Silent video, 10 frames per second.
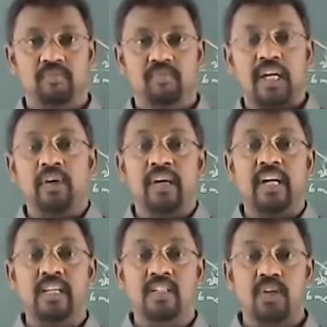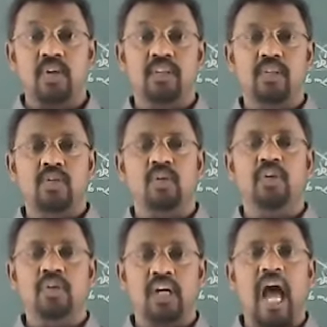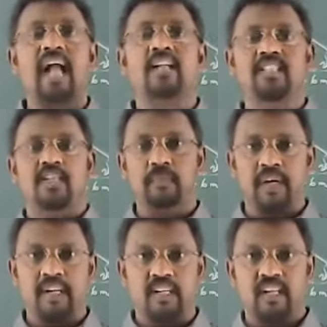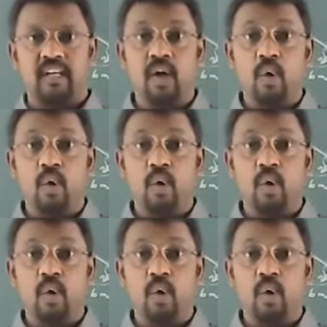Then you can execute the solution ultimately.